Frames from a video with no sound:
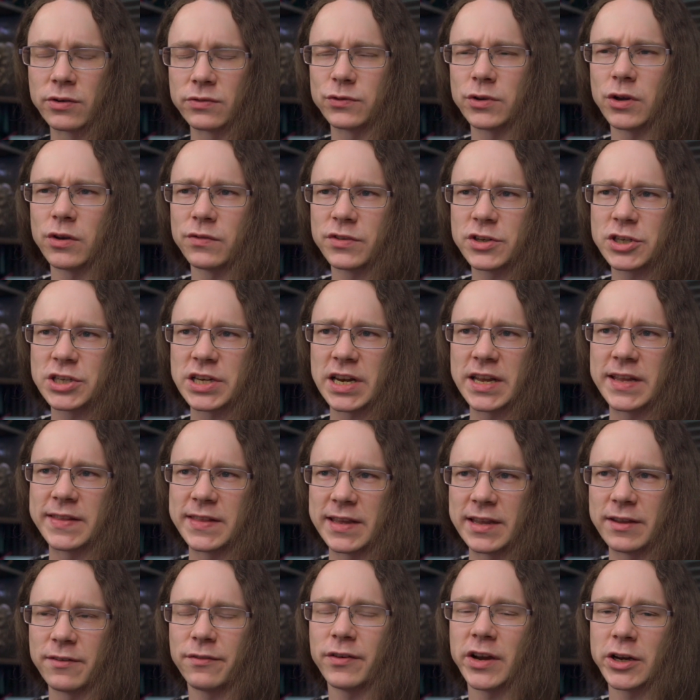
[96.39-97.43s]
Obviously,
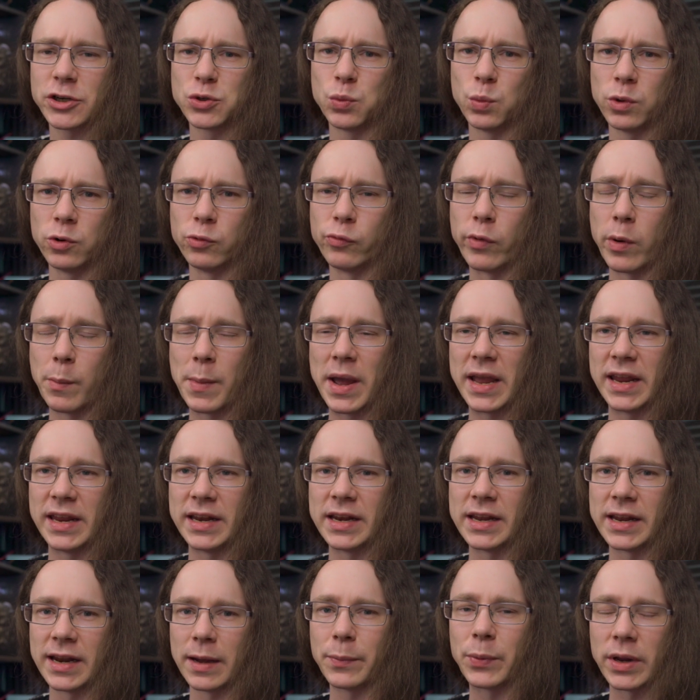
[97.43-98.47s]
the faction will remain
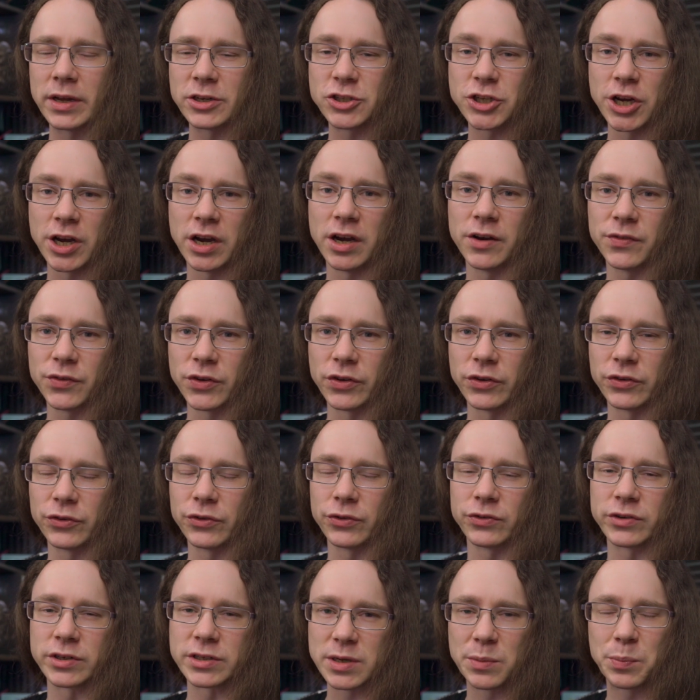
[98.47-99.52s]
in Appalachia after the
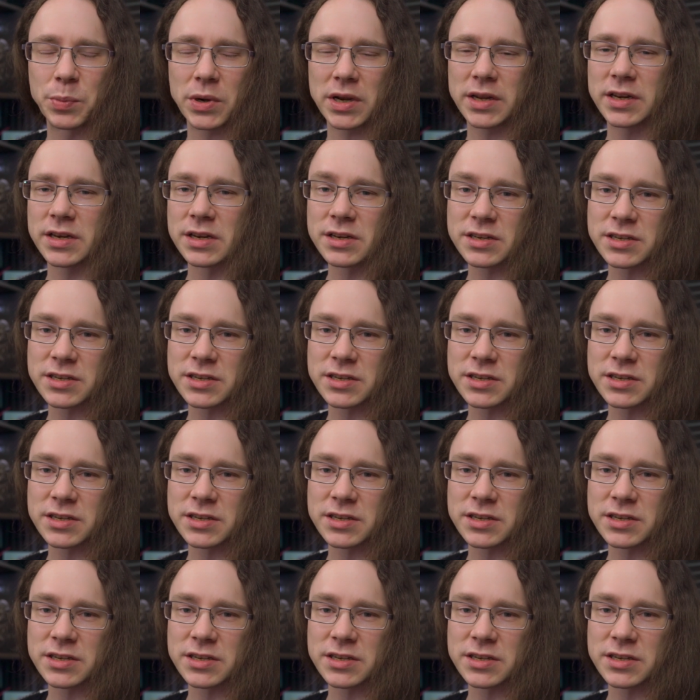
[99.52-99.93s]
story is complete,